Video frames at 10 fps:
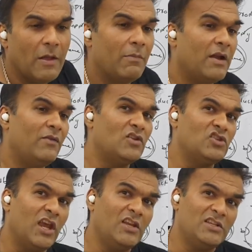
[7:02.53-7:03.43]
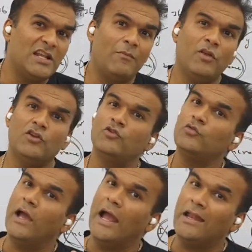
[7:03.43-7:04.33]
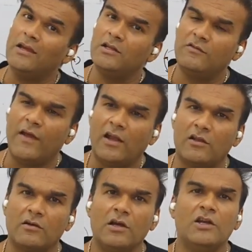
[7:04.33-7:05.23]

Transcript: But if the change is happening due to any other factor,